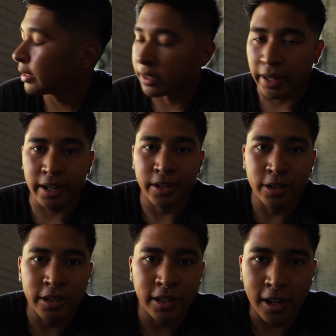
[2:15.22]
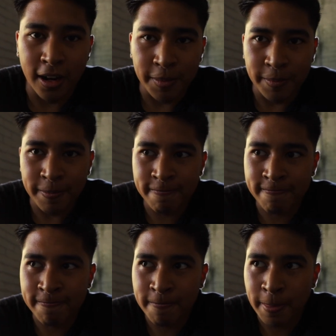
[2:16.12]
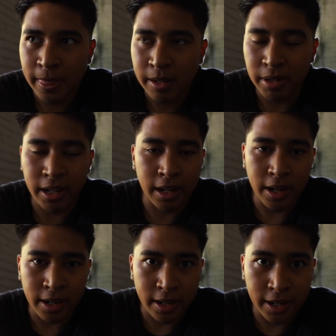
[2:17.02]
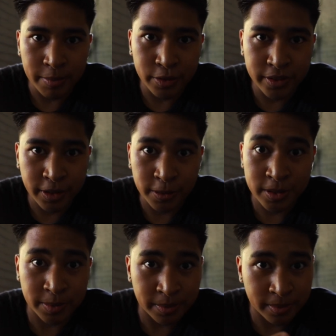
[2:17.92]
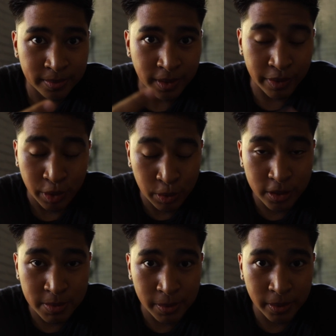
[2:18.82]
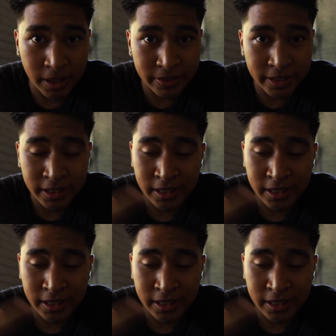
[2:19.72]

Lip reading: That kind of hurt. But yeah, I moved in here with some of the coolest people ever.